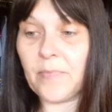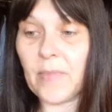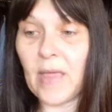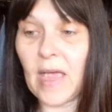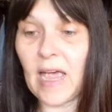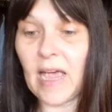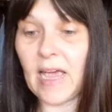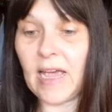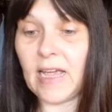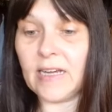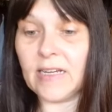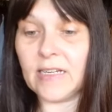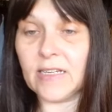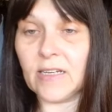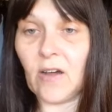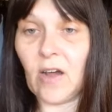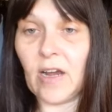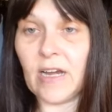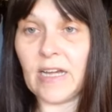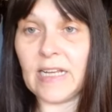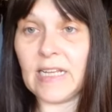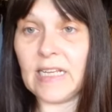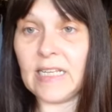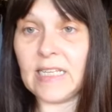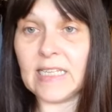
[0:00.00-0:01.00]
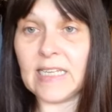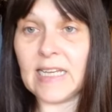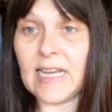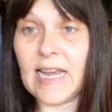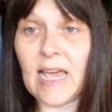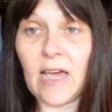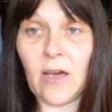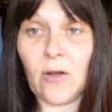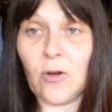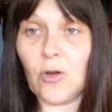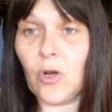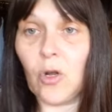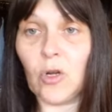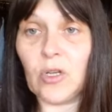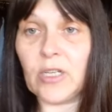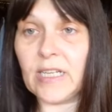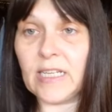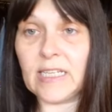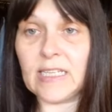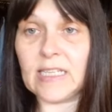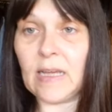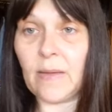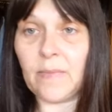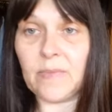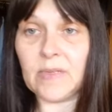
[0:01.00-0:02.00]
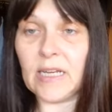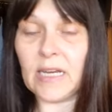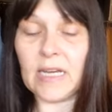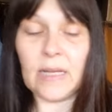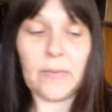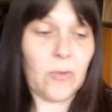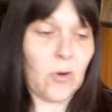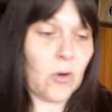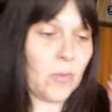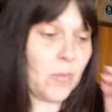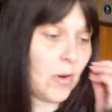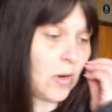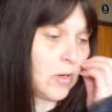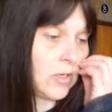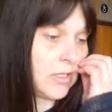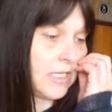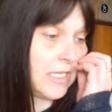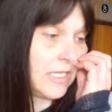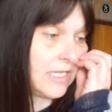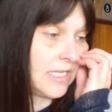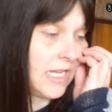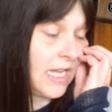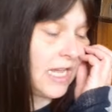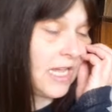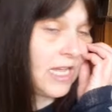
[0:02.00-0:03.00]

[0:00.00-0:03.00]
and I need to now not accept any more boxes.